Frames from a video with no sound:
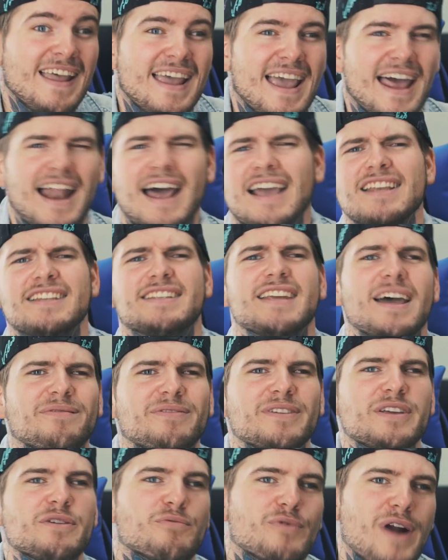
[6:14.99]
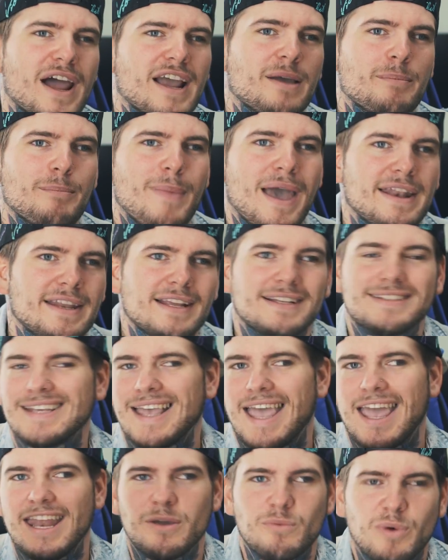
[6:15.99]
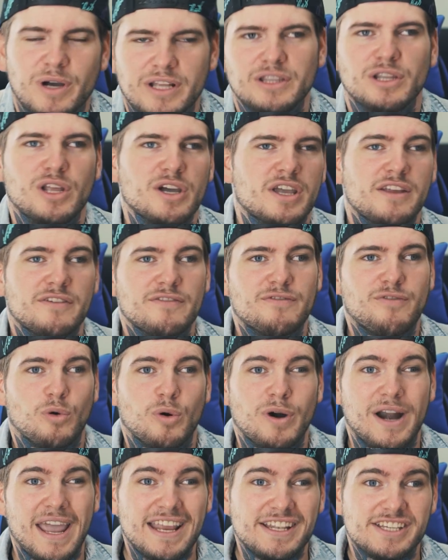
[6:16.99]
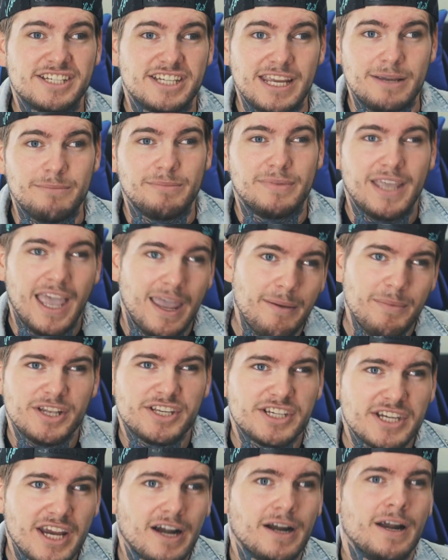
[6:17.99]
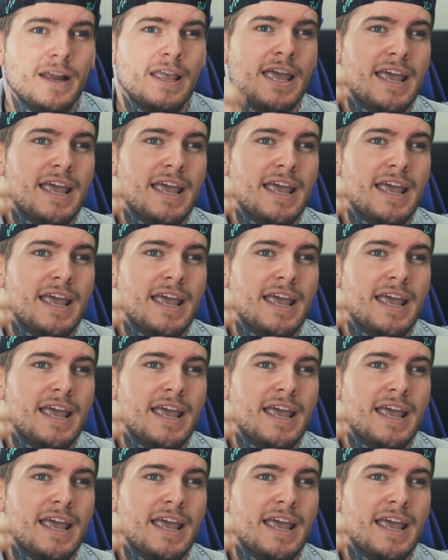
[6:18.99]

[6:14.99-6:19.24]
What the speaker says: and I could definitely recommend it to anyone looking for a cheap gaming chair.